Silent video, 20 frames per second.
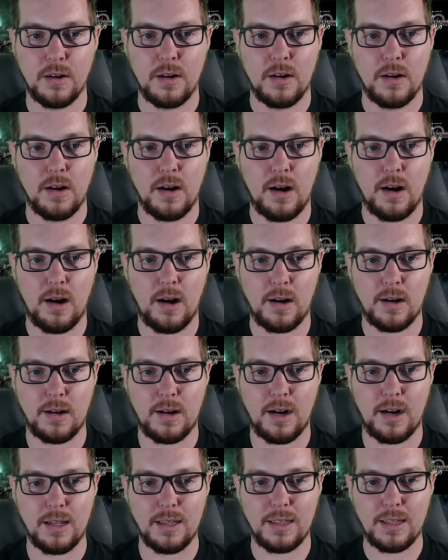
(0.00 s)

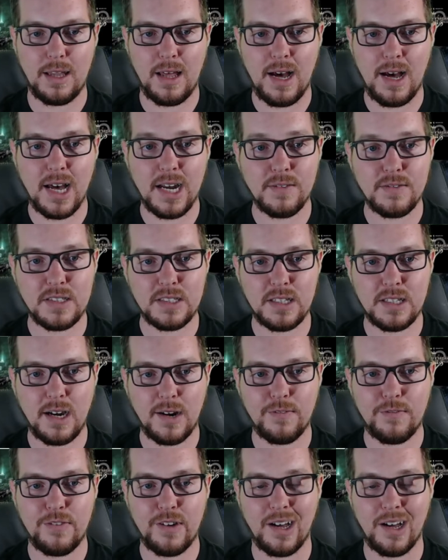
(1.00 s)
a lot of
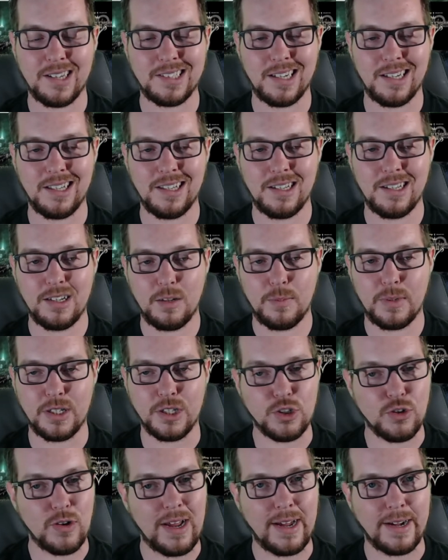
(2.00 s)
stuff felt a little bit
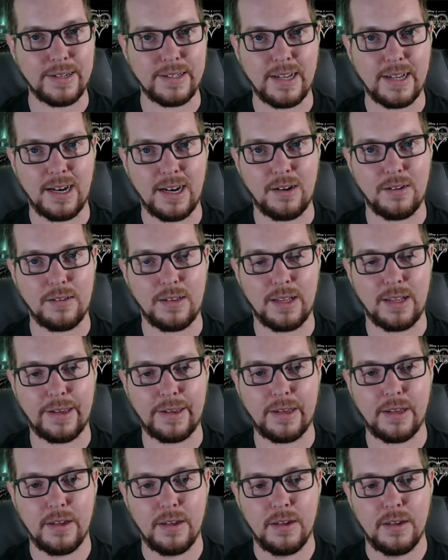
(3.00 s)
dragged out.
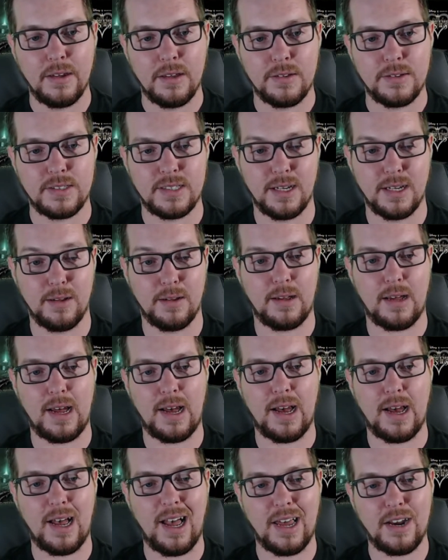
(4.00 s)
Like, so
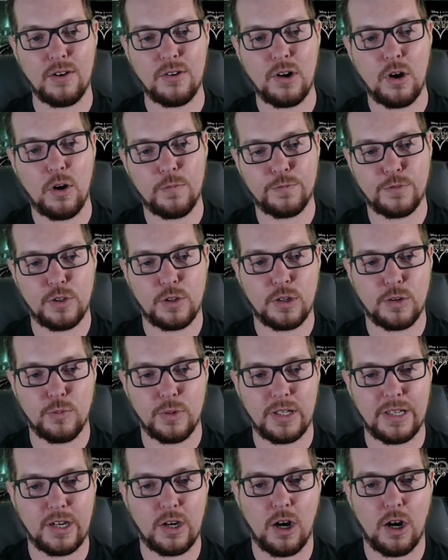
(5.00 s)
I don't know if you can
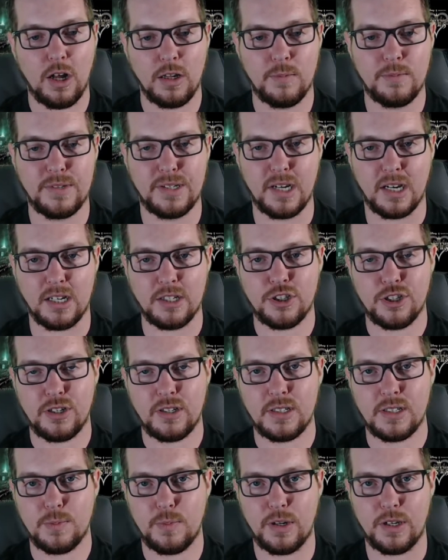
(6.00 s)
really call them
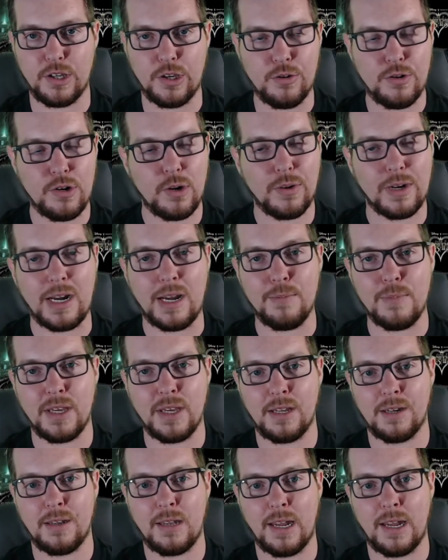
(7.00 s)
dungeons, but you know what I
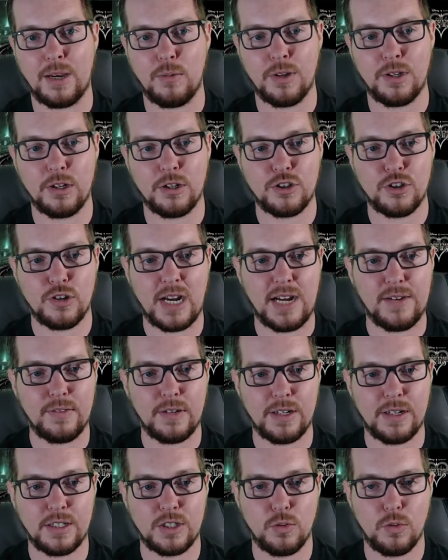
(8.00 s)
mean. Like when they're
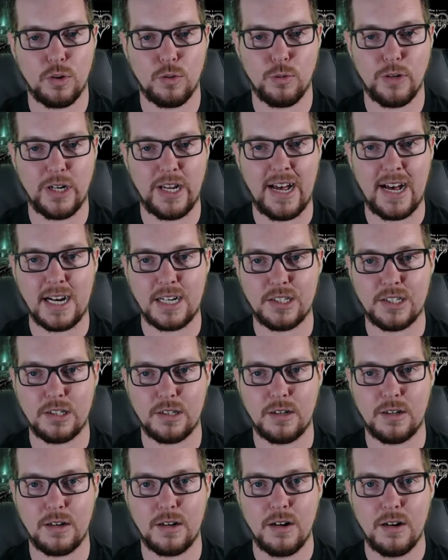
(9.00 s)
traveling to a
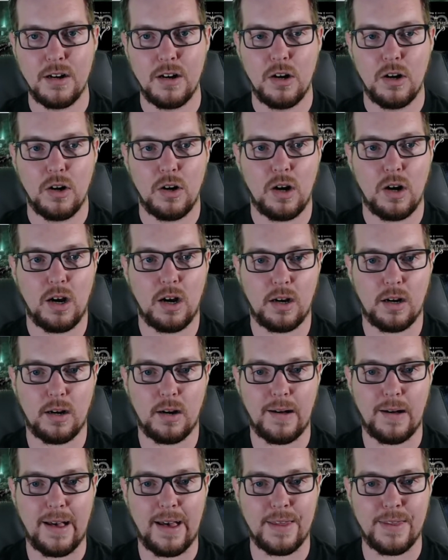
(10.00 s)
reactor
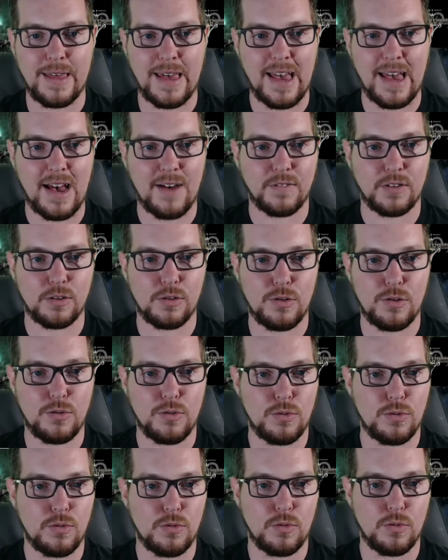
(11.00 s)
and they have
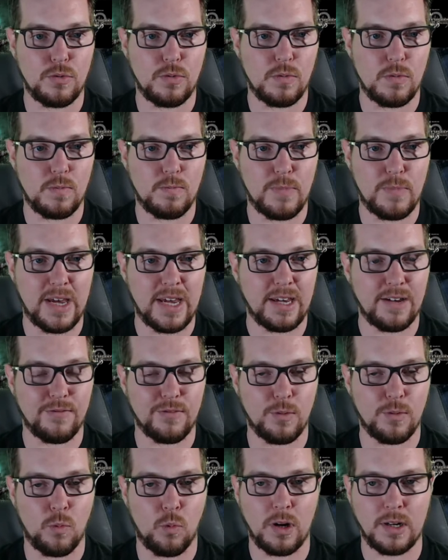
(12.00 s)
to make it
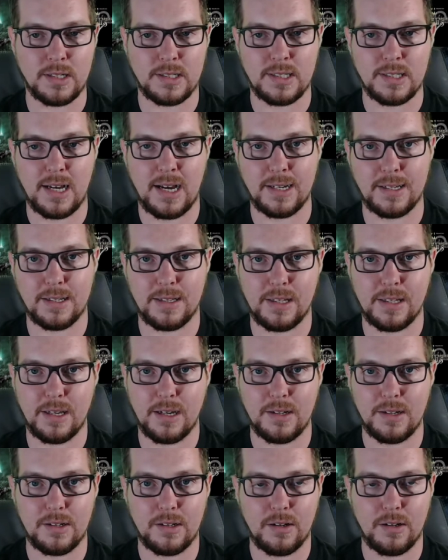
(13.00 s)
from one side to the
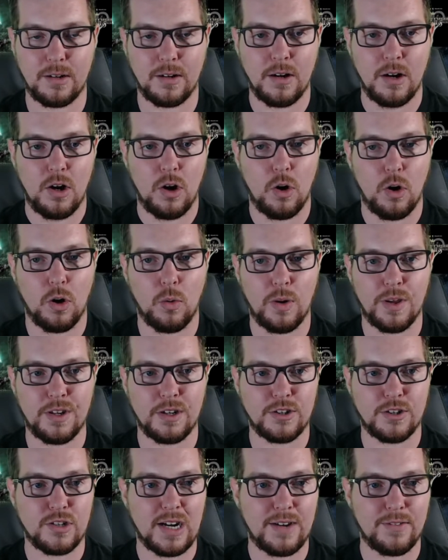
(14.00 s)
other, or when they're
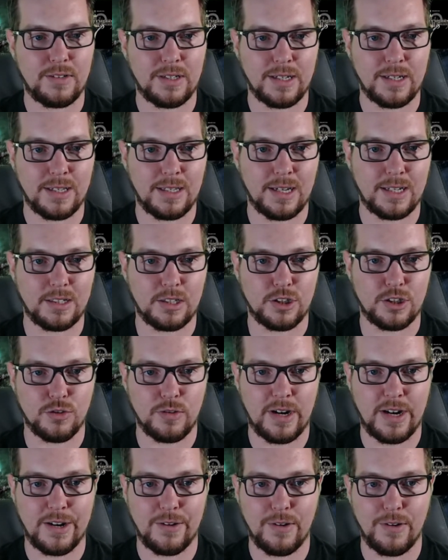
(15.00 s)
traveling in like the
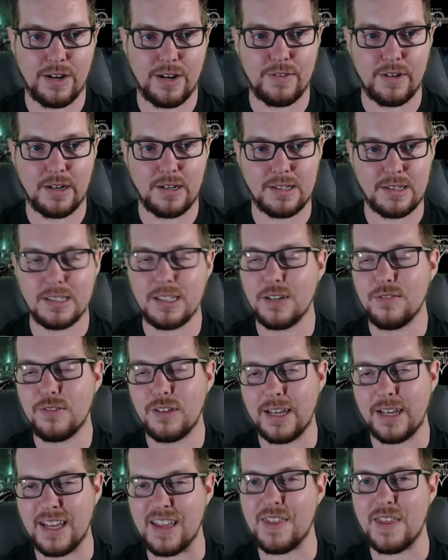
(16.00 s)
train graveyard, stuff
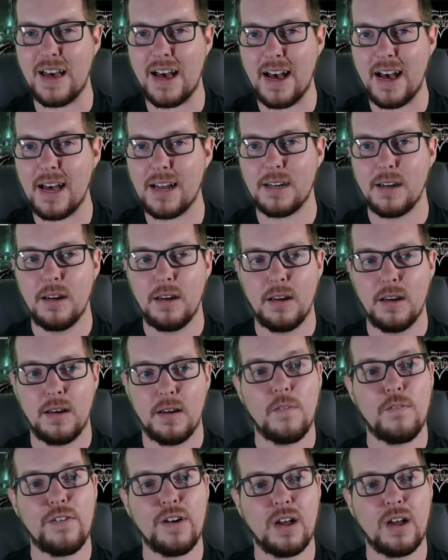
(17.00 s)
like that
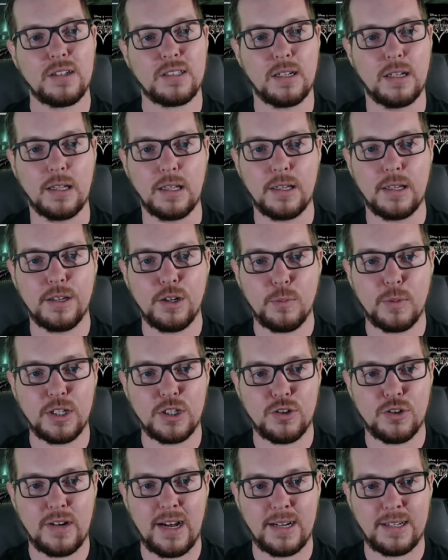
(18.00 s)
felt a little bit
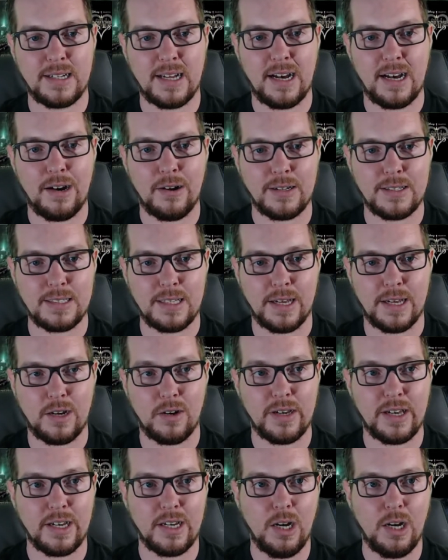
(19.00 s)
dragged out. It's like,
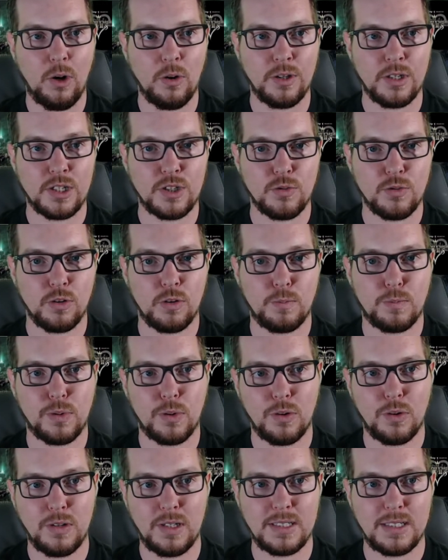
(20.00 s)
okay, go in this room,
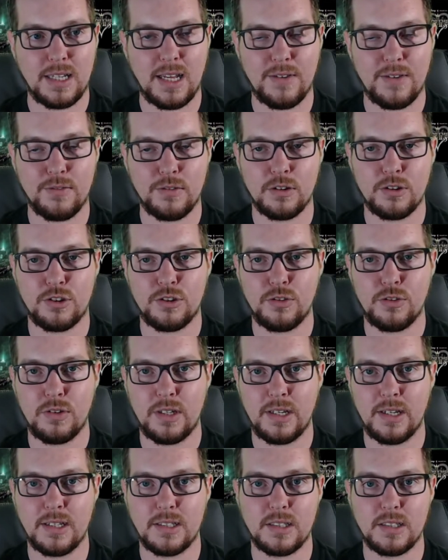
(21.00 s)
pull this lever, do
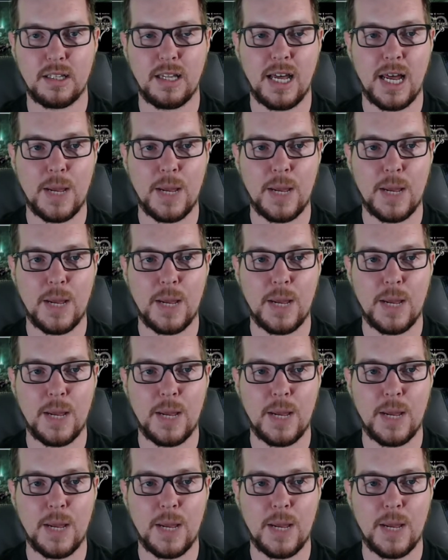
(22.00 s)
this, climb